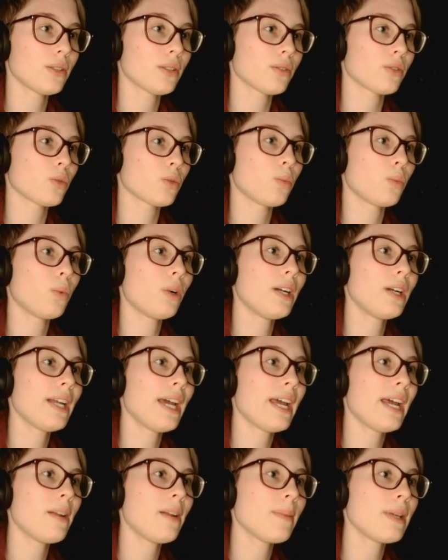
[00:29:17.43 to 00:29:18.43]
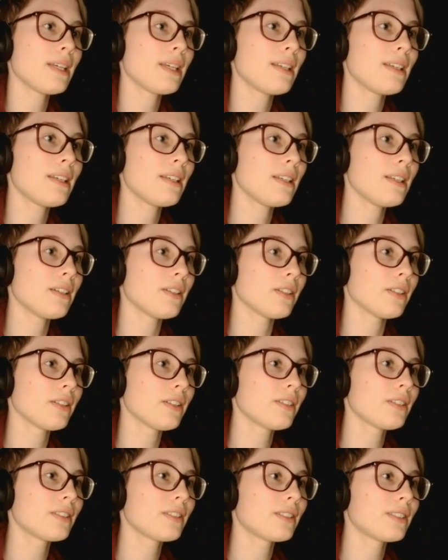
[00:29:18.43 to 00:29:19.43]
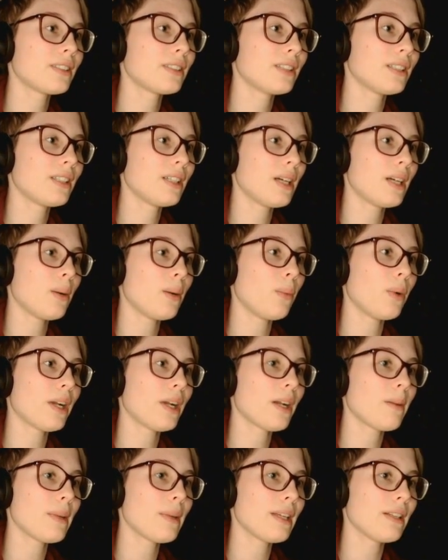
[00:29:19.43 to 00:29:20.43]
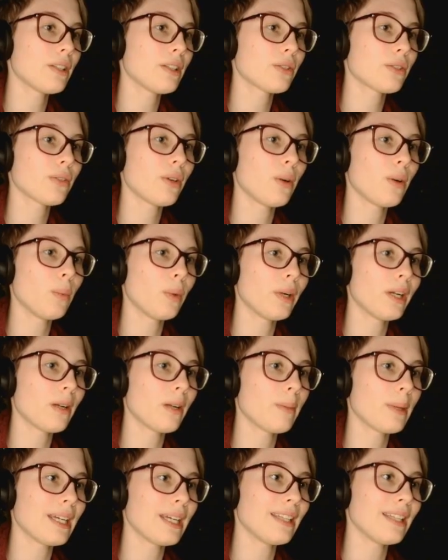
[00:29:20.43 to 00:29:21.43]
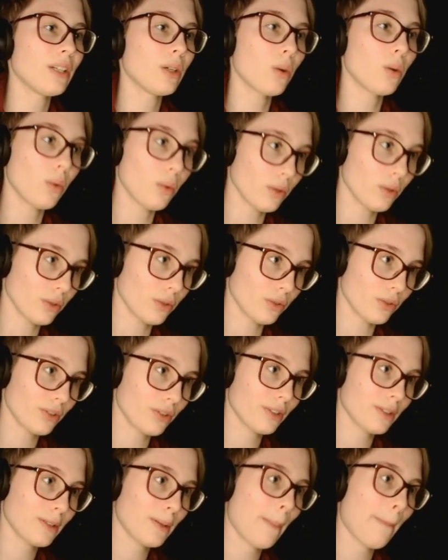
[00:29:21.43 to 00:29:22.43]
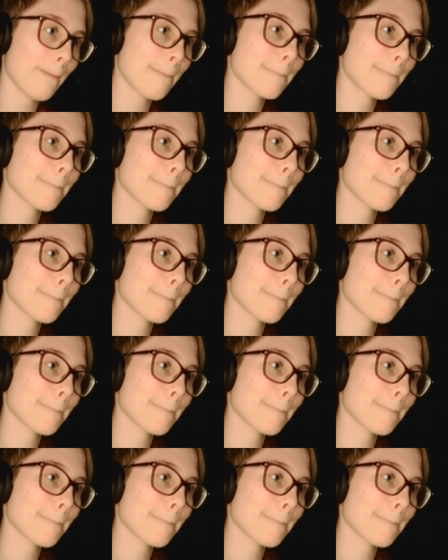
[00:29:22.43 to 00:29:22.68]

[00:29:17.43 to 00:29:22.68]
So there's 1 enemy here, 1 enemy in this row, and 1 enemy in the corners.